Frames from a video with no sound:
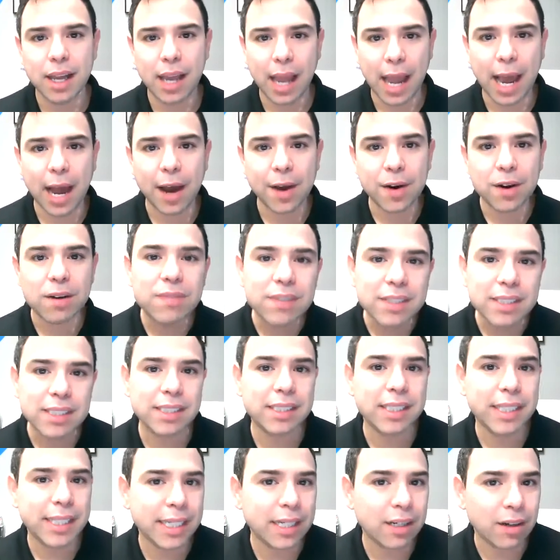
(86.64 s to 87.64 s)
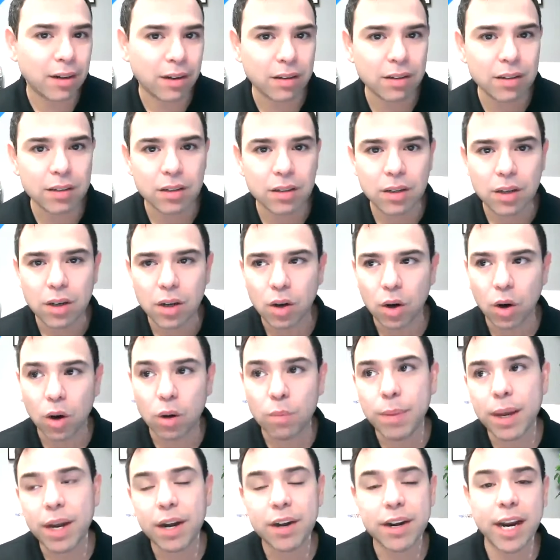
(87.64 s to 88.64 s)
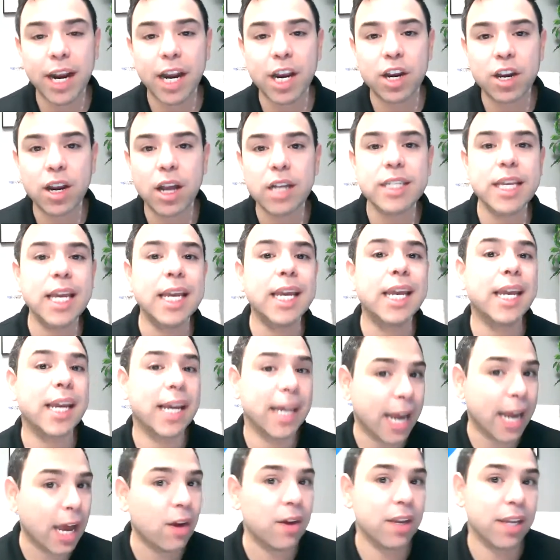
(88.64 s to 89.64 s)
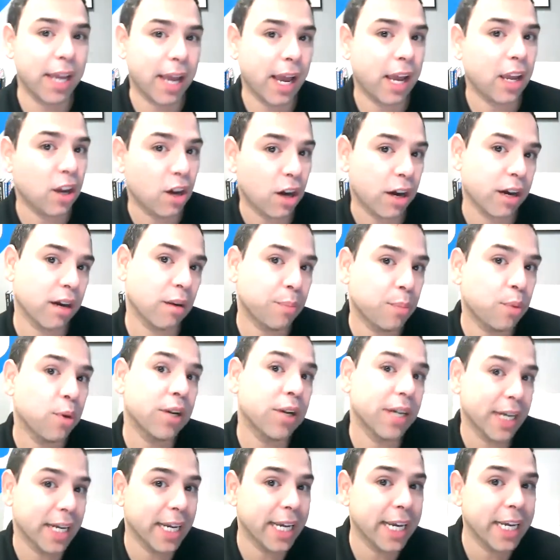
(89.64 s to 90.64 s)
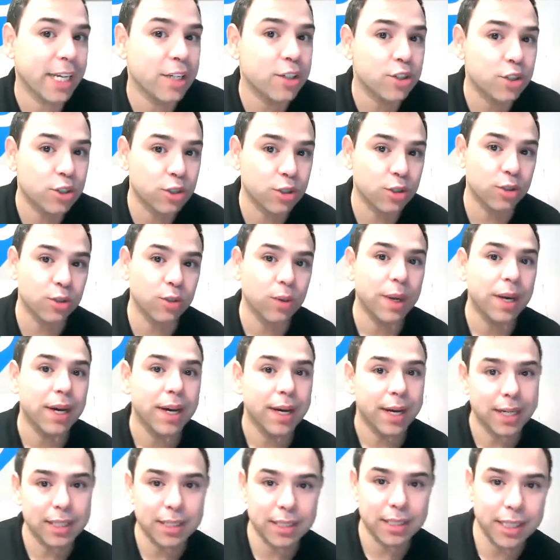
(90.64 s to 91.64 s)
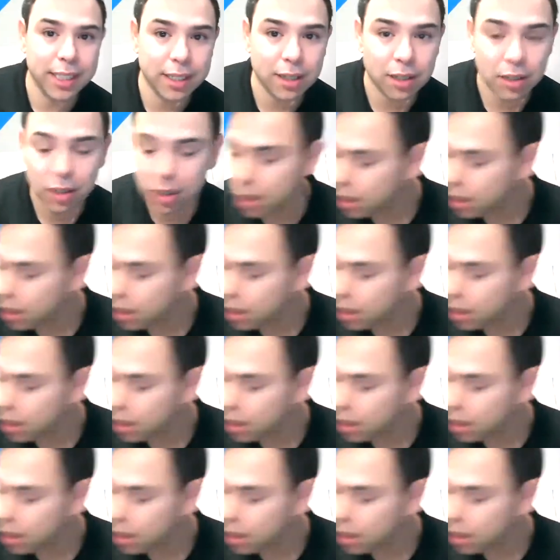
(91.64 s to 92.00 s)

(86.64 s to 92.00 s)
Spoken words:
out of a till, or better yet, you're not taking it out yet. You're going to put it into a till.